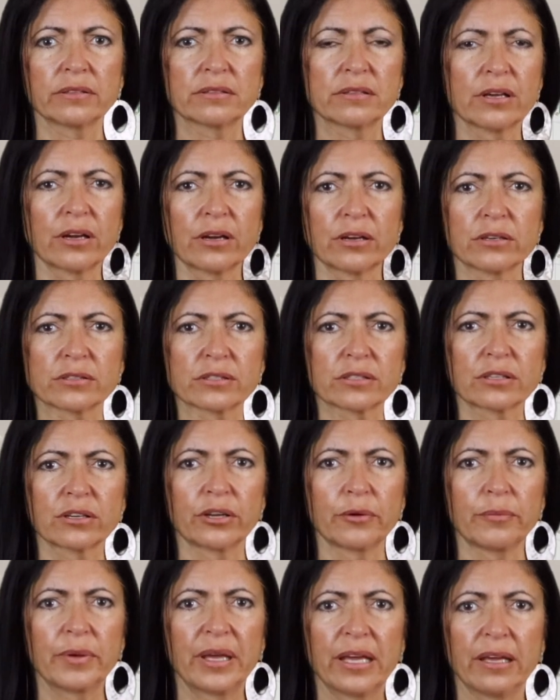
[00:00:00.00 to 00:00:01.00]
there's going
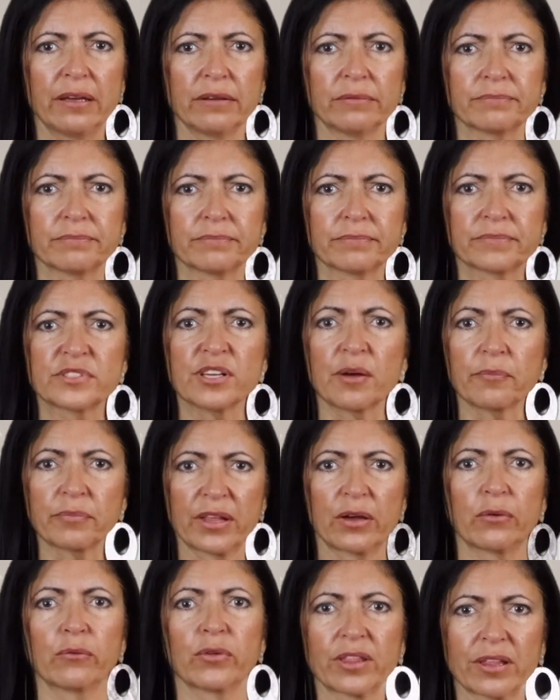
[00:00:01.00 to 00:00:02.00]
to be
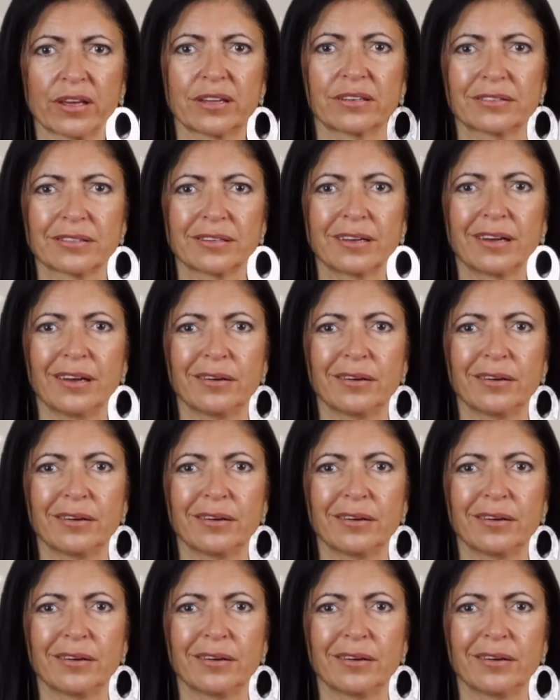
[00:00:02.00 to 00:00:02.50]
something with it.